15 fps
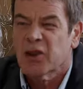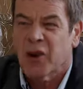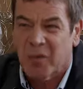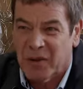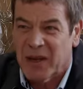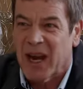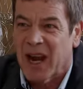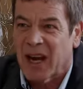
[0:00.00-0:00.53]

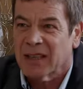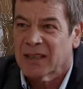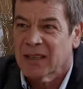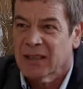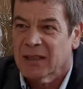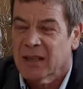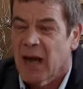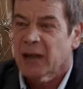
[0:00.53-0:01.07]
Drop the
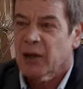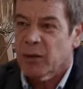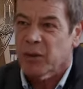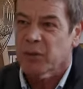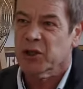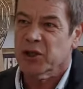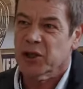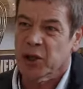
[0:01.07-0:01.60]
act. I know
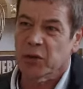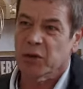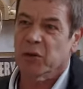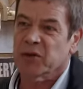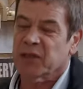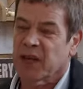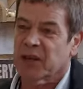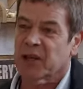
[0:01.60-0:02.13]
it was you
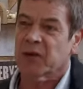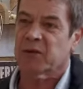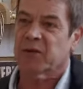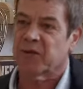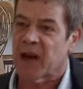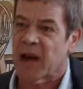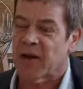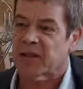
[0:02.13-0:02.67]
who sent those
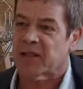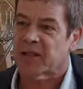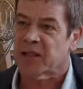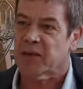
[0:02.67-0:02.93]
flowers